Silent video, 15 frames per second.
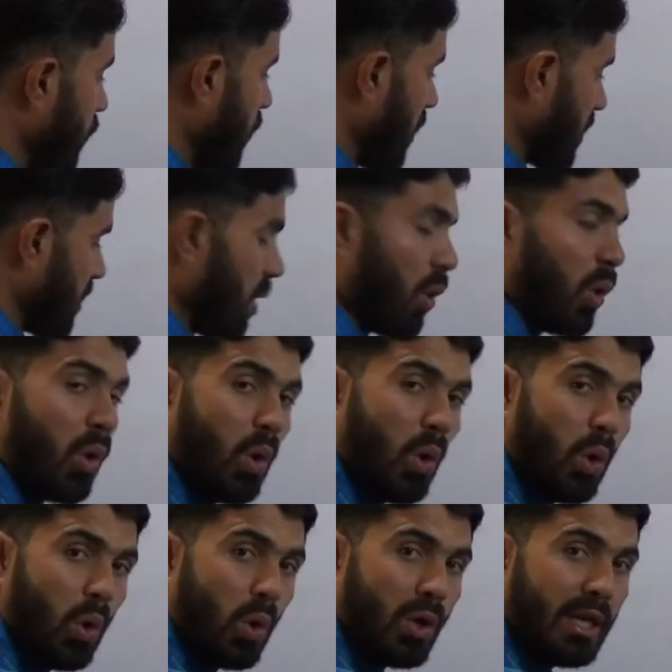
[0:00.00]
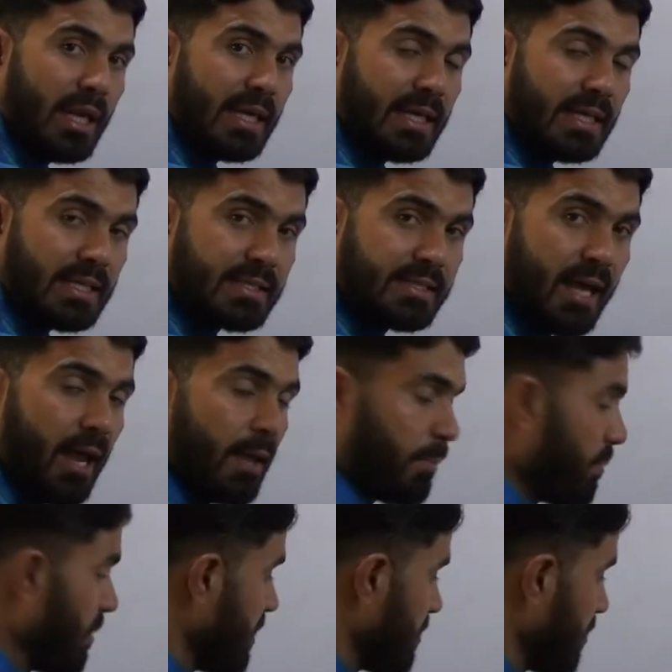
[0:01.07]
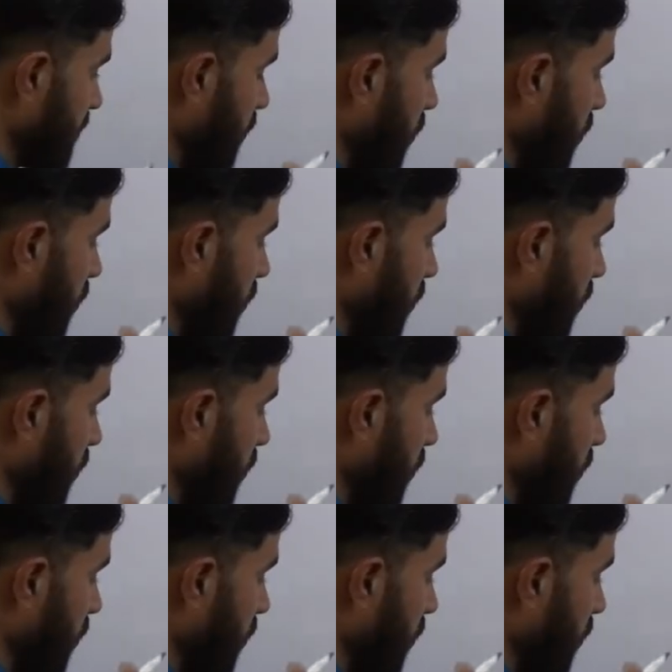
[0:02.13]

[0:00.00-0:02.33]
for the whole enzyme, means